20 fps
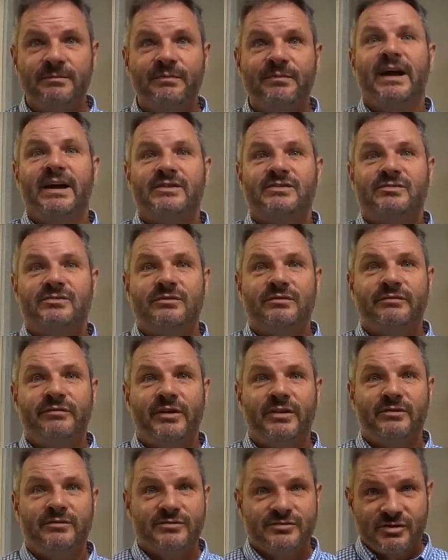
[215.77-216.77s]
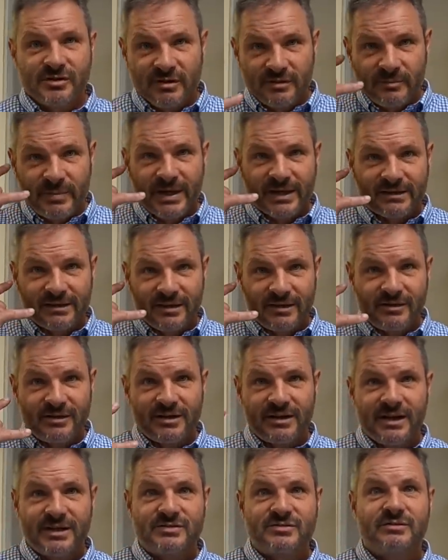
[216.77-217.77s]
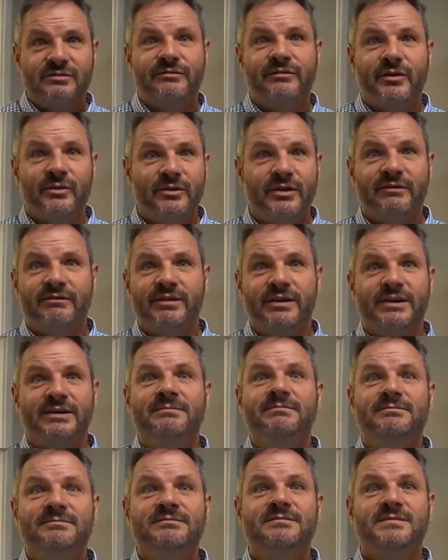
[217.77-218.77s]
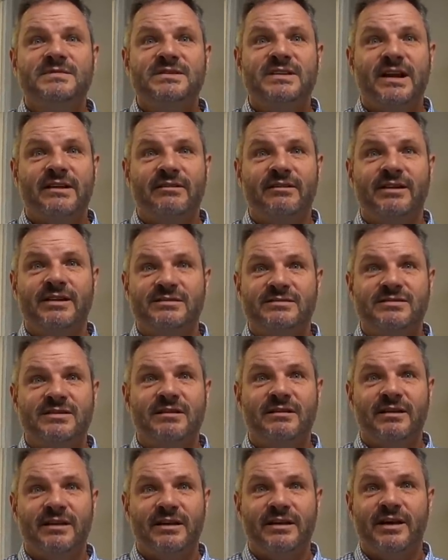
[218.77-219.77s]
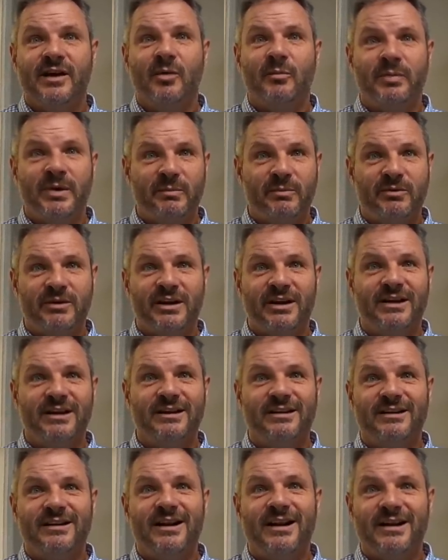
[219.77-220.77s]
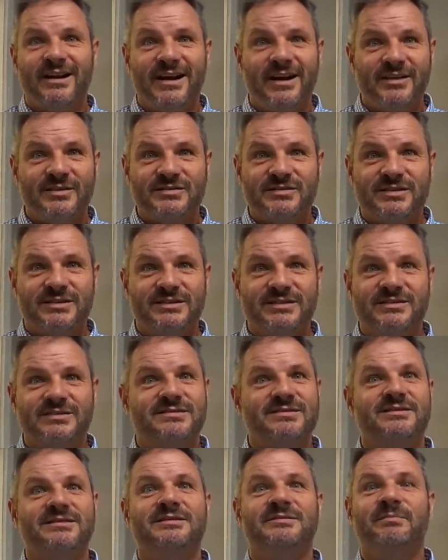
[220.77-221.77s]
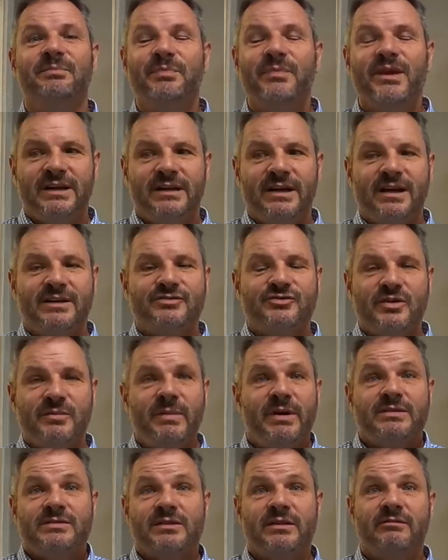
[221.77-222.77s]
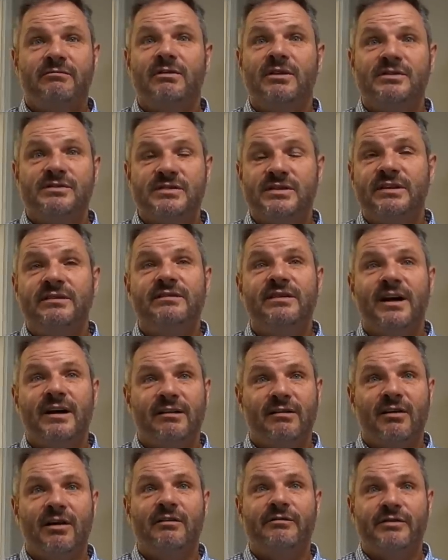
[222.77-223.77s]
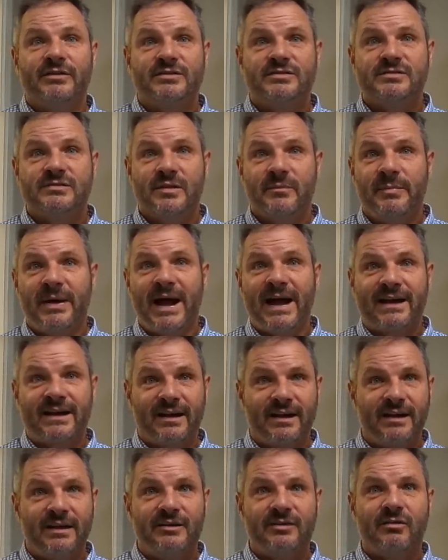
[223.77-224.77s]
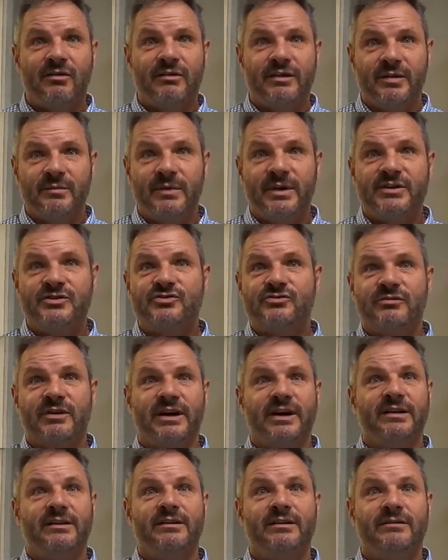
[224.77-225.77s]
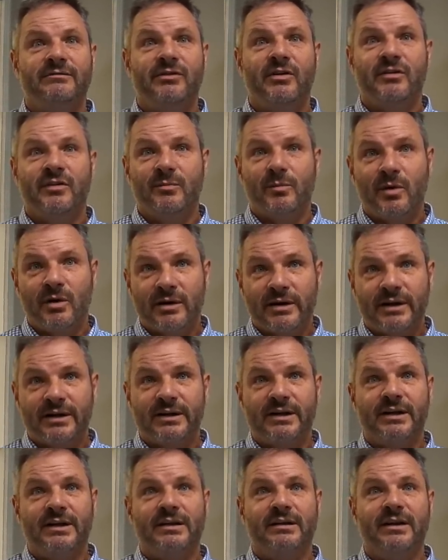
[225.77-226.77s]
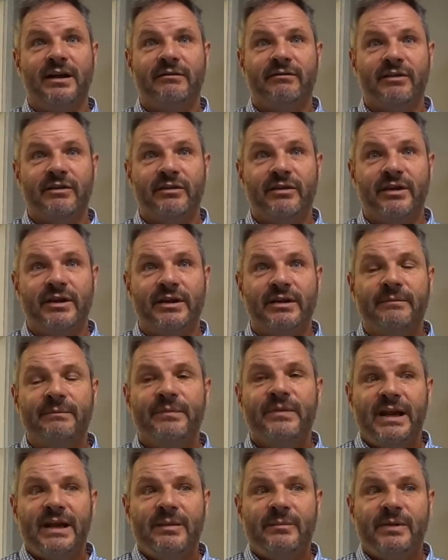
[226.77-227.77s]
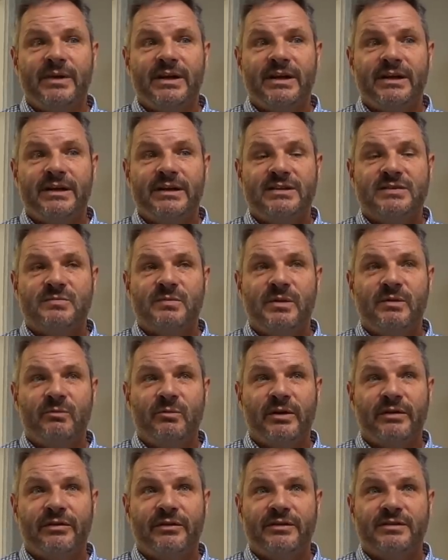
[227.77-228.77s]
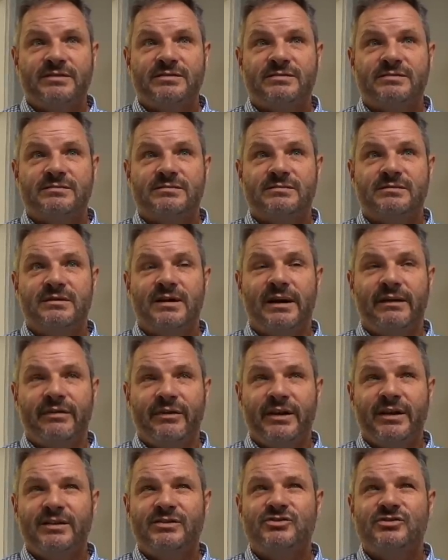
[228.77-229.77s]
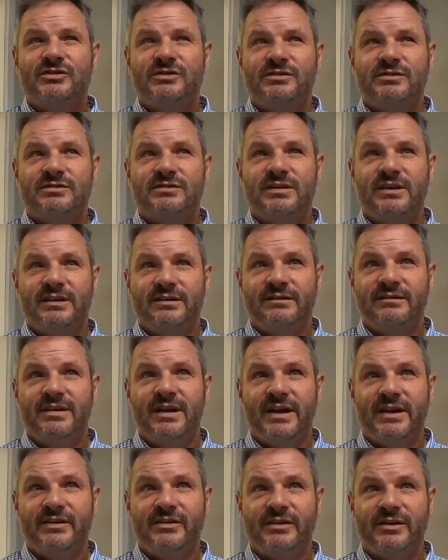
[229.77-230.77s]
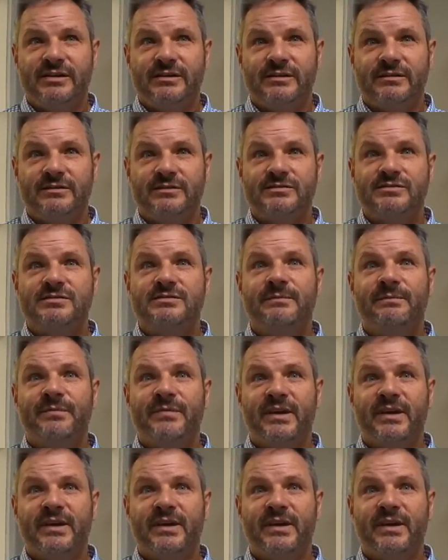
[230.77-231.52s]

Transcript: Answered the phones. You know, back then you had to answer the phone every Saturday and Sunday to help people get in and out of houses. Yeah. And now she basically runs the entire office, the back end, all the administrative, all the marketing and everything. Amy has been with us, I think she just hit 10 years.